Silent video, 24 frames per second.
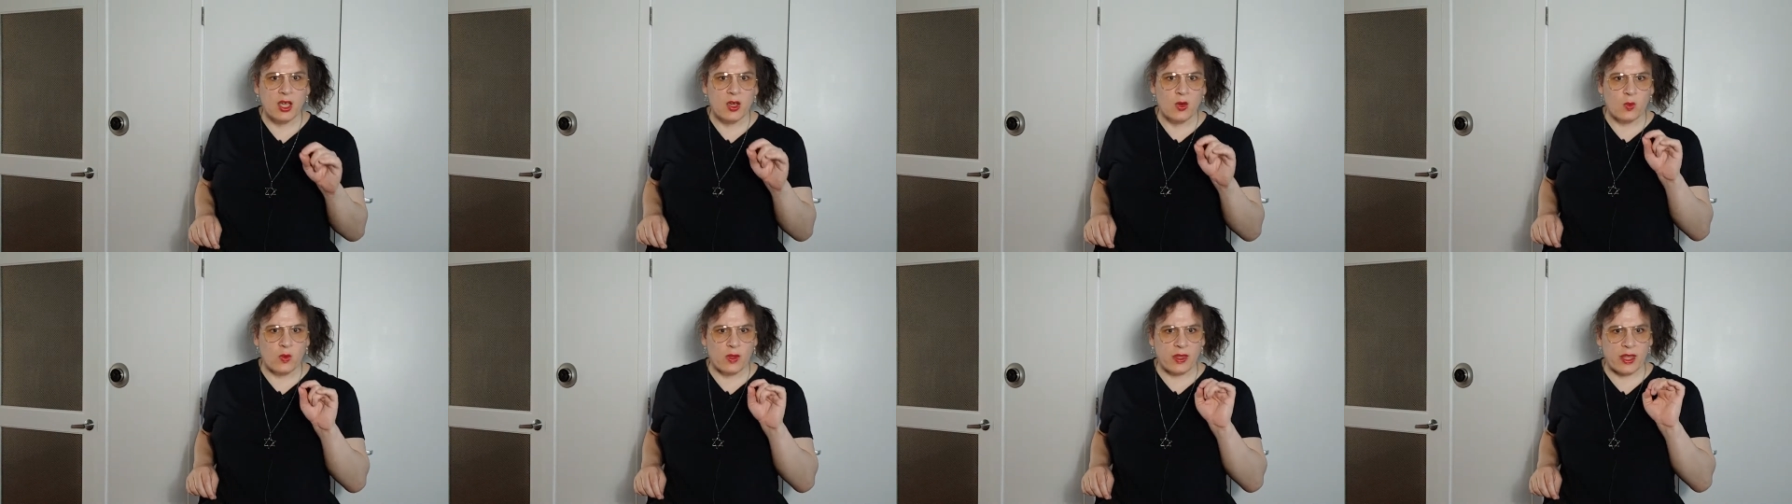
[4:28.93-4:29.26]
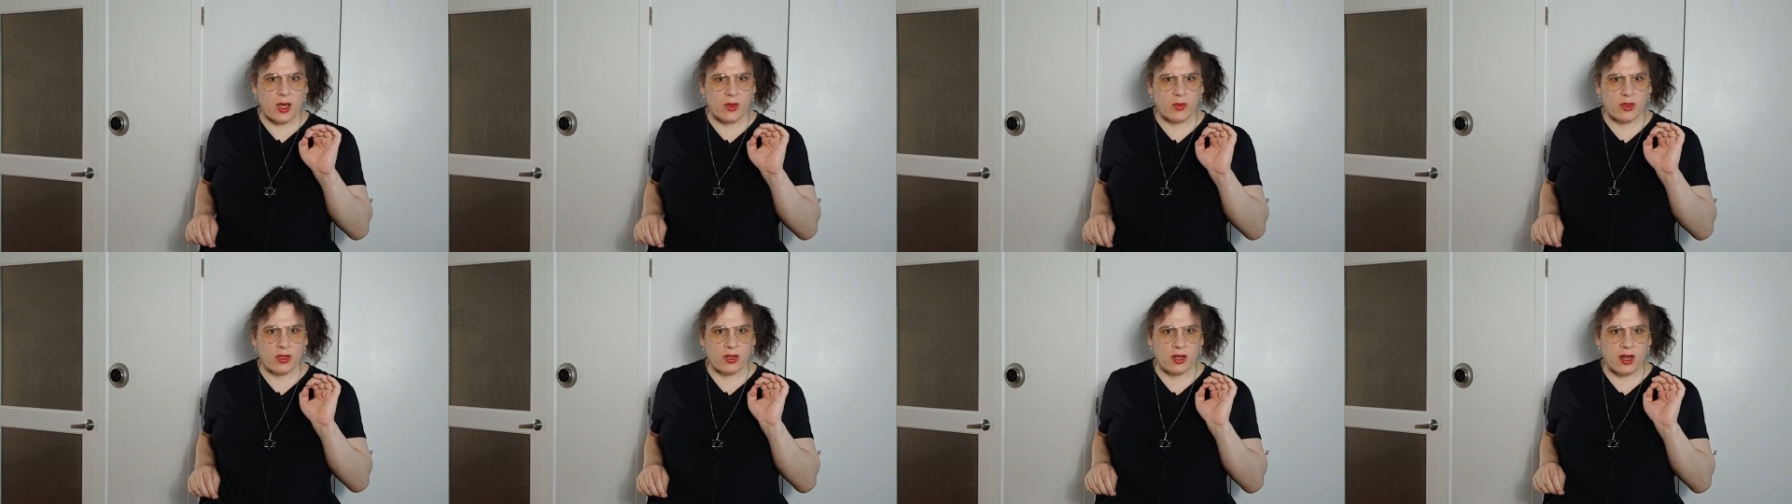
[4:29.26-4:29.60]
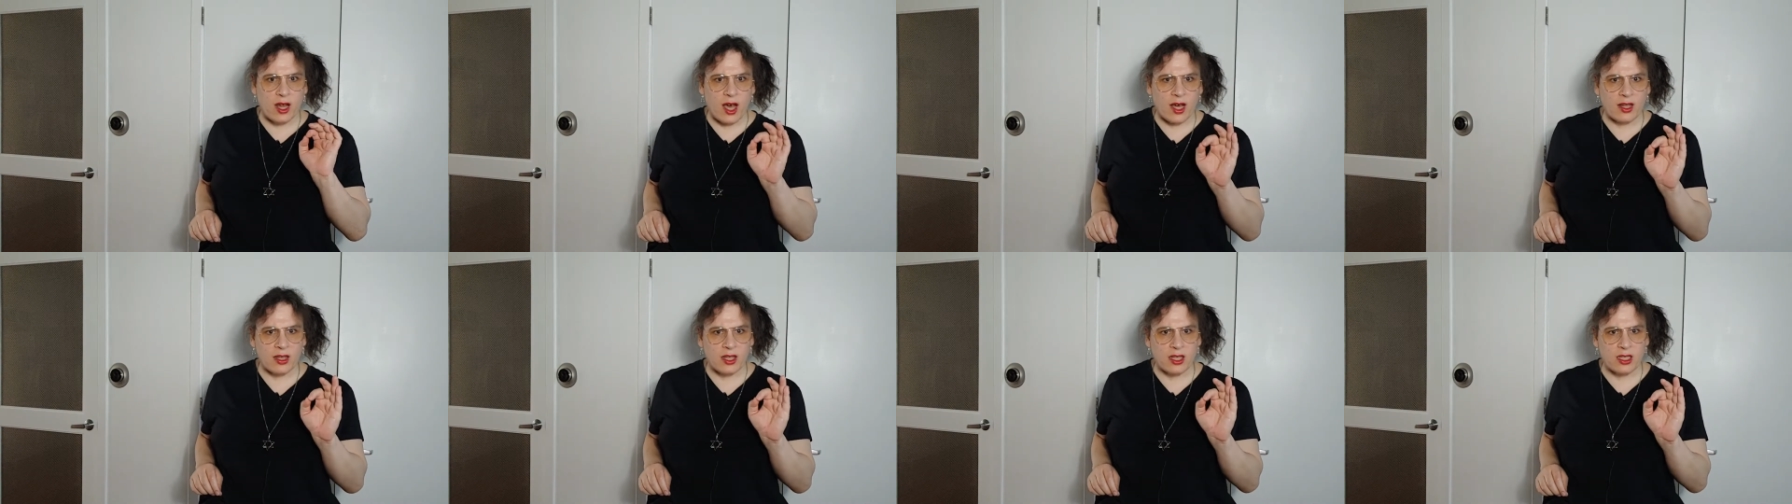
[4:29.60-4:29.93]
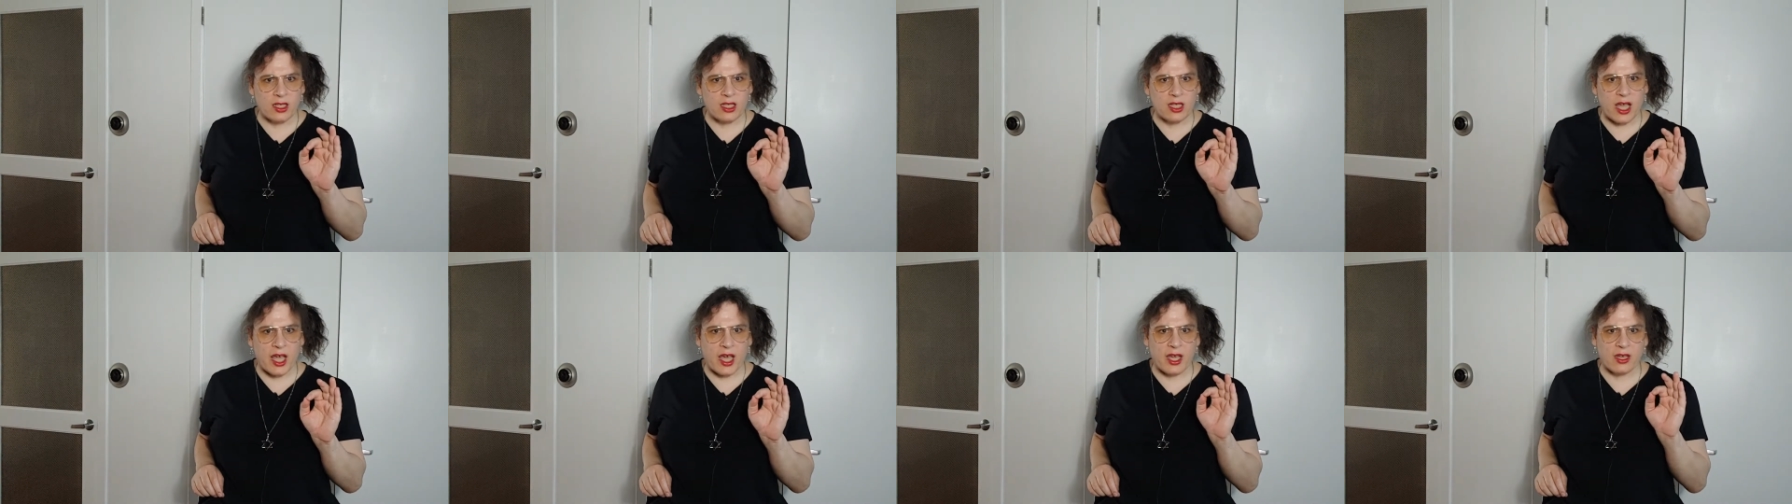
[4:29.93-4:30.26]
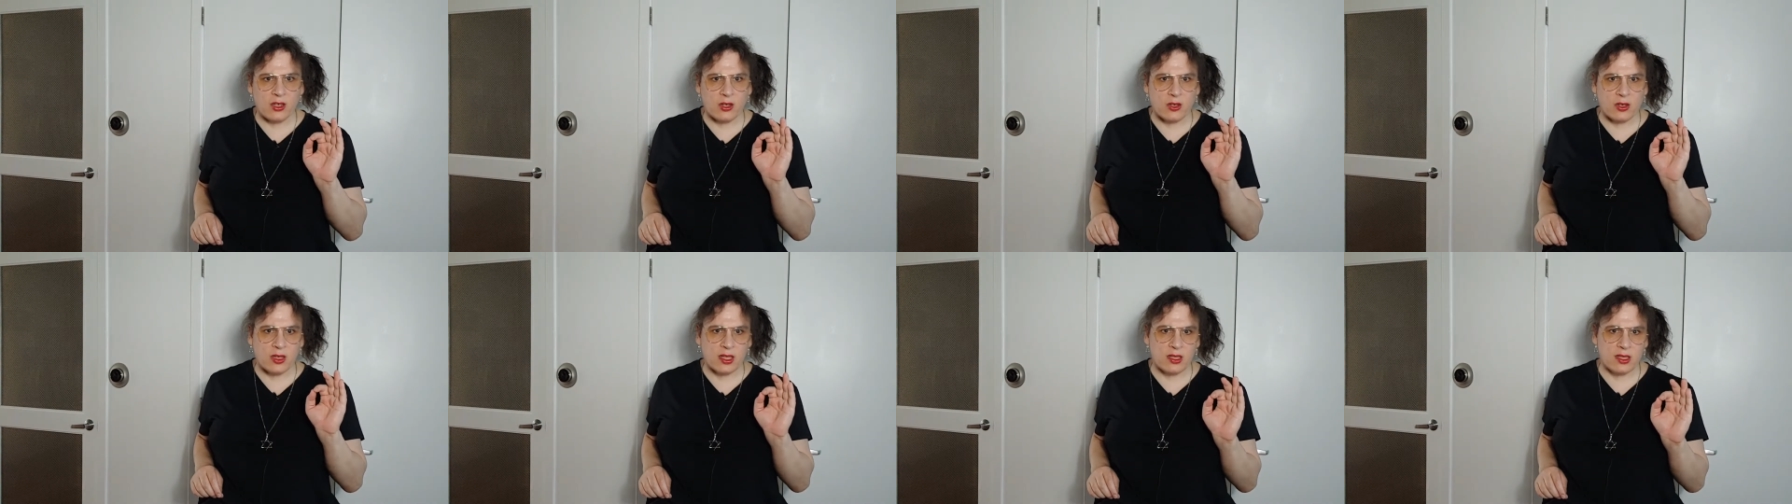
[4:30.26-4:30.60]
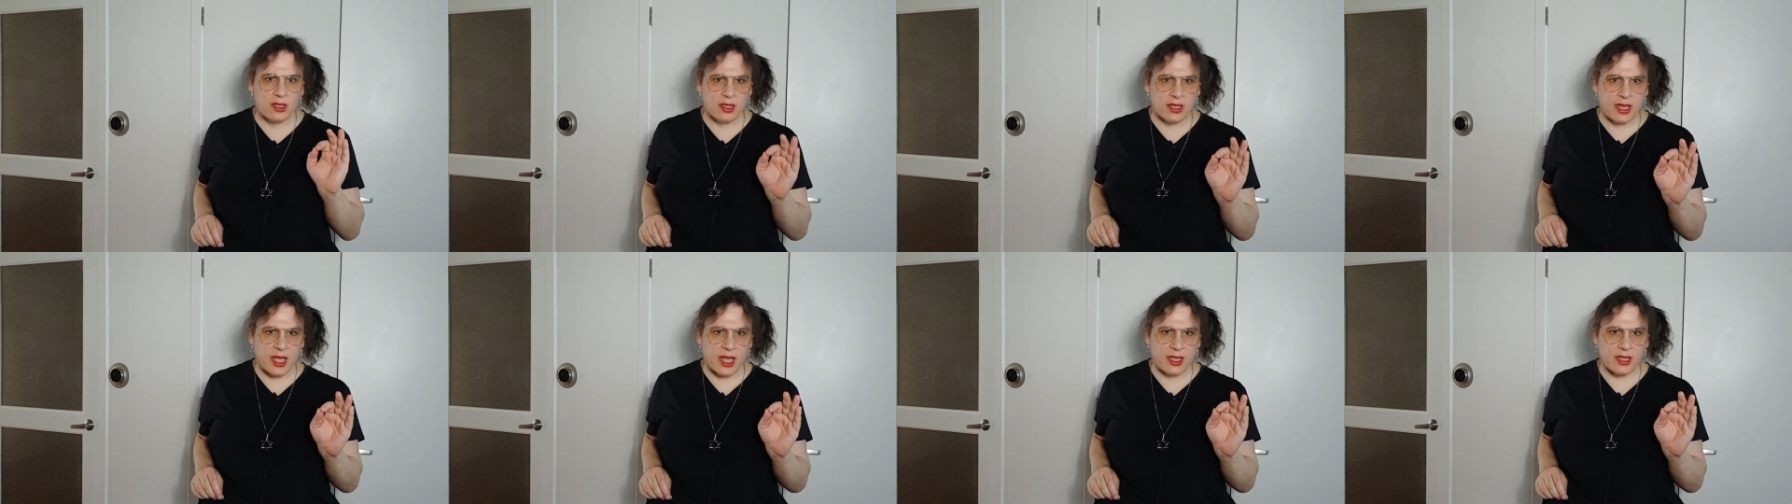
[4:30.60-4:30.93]
without their knowledge and or
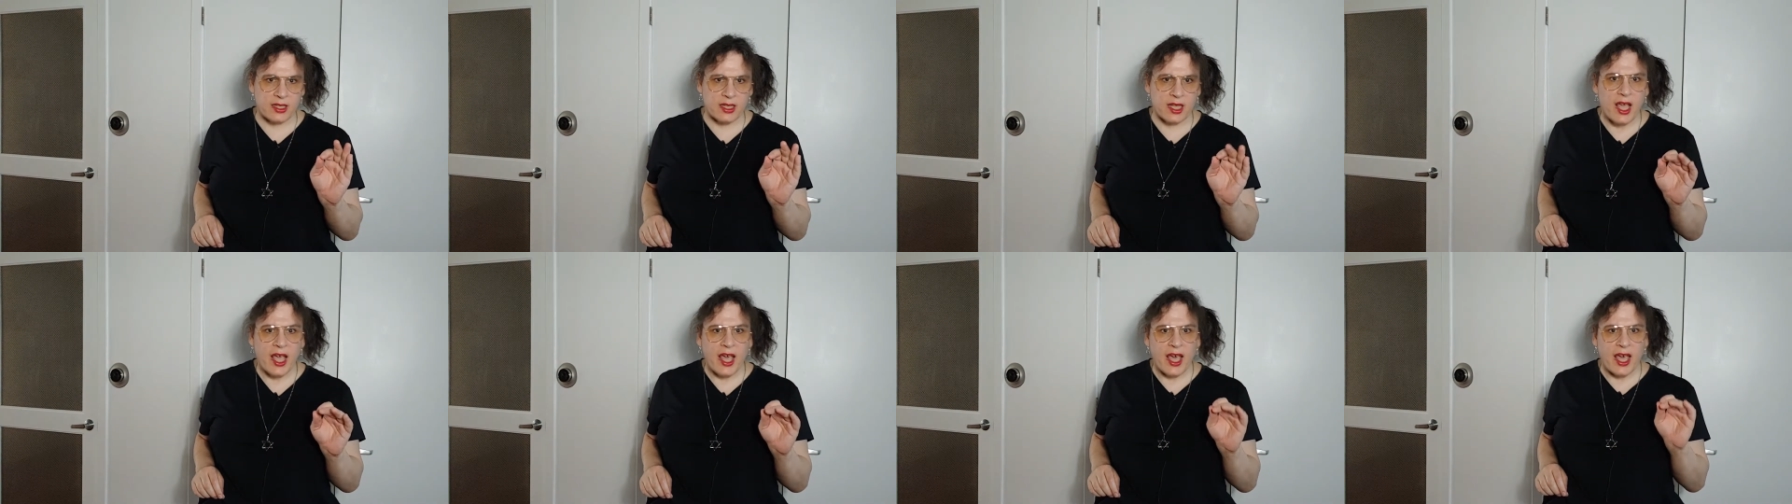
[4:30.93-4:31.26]
consent,